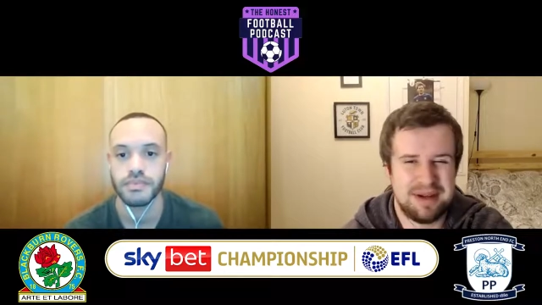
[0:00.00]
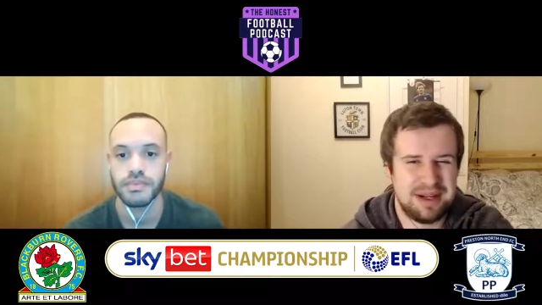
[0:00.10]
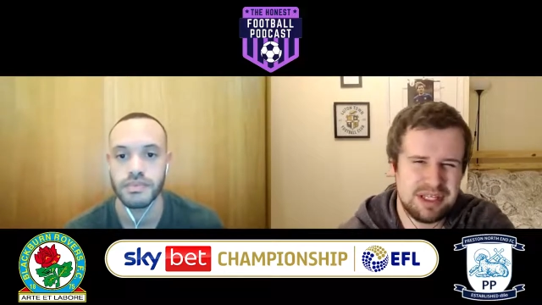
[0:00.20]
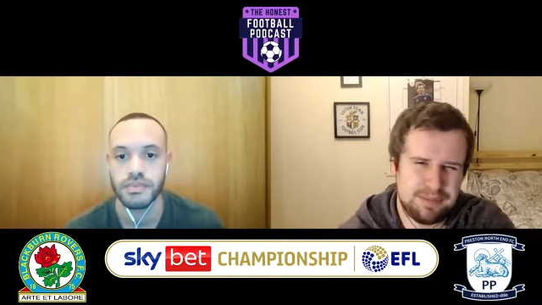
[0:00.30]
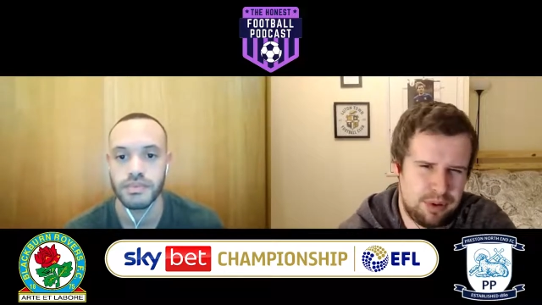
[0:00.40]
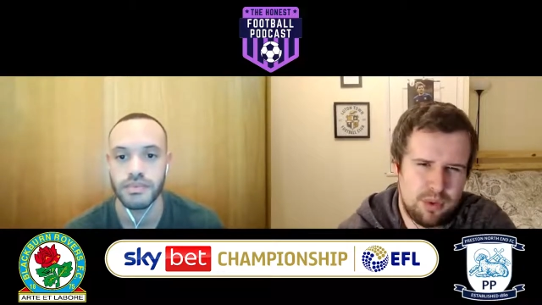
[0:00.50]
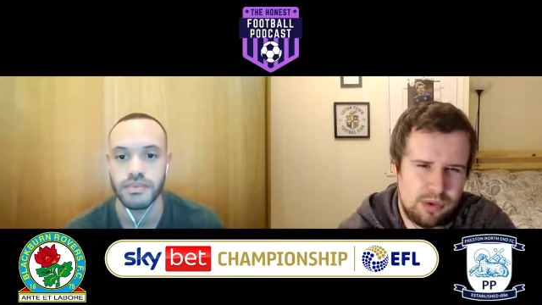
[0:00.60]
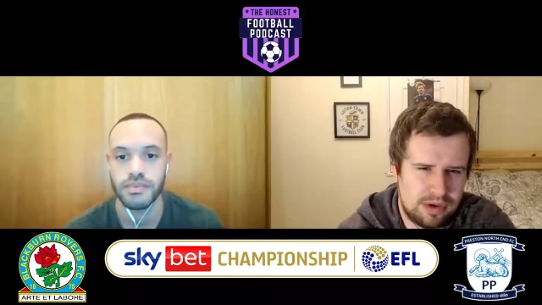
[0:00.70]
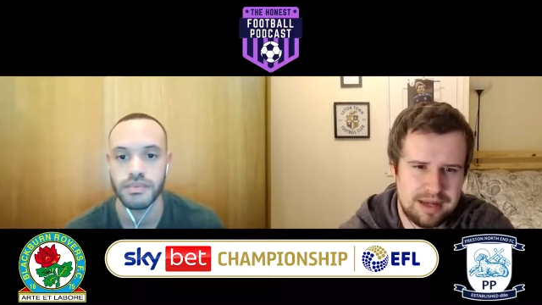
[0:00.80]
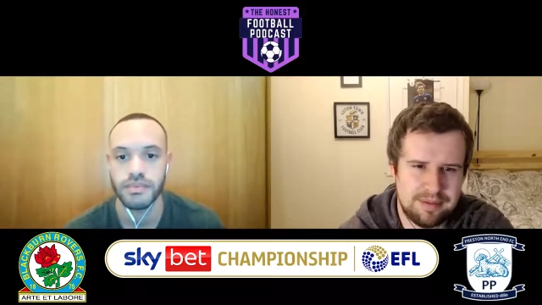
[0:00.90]
Speaker 1: I mean, it was a
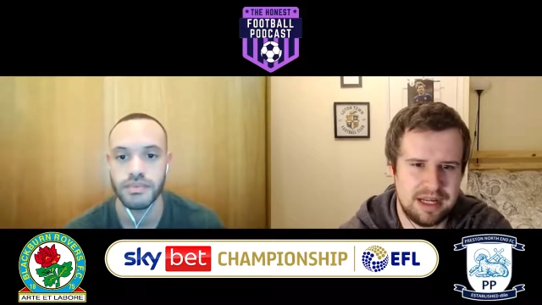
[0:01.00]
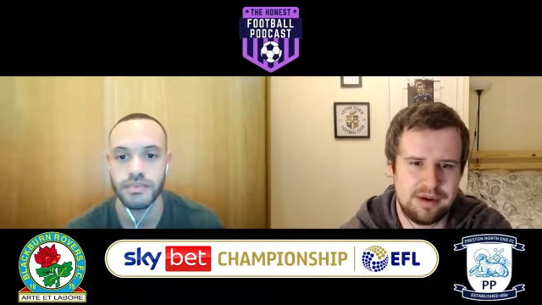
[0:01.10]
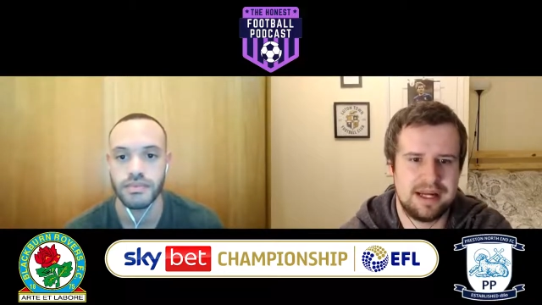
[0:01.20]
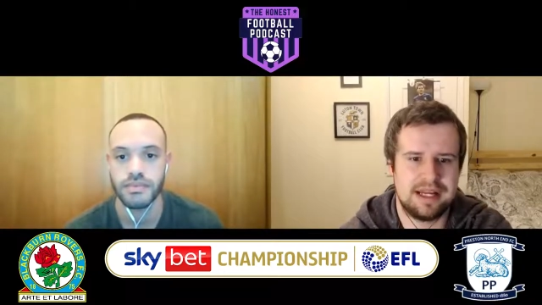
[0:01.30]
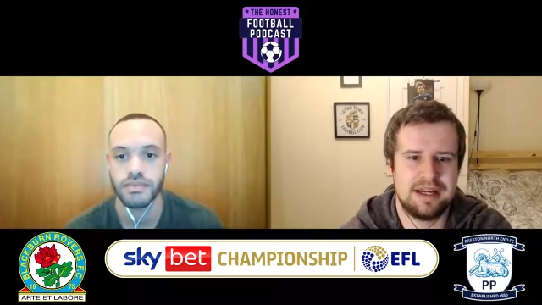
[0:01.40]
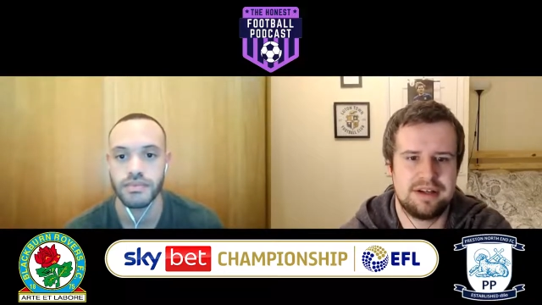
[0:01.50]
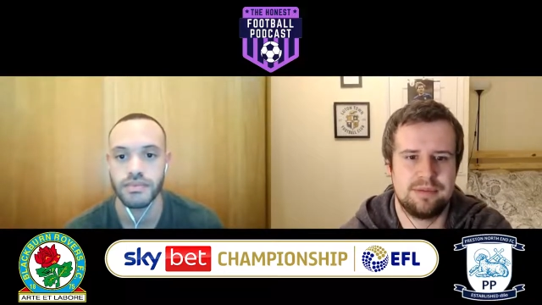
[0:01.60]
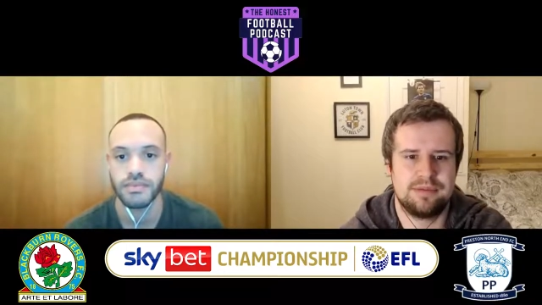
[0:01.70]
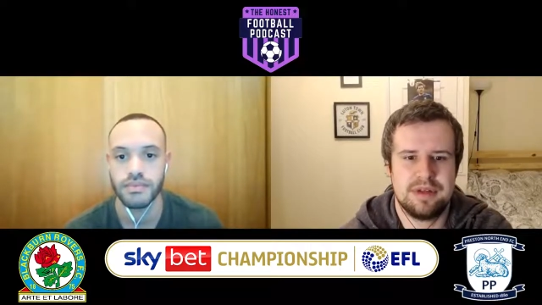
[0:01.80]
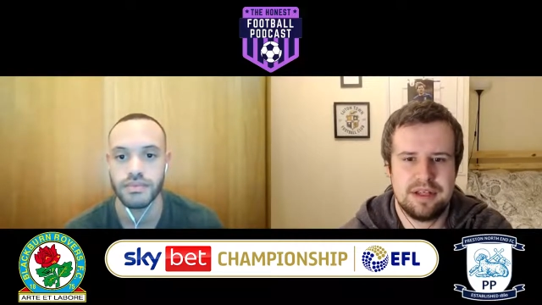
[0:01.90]
poor game anyway. I don't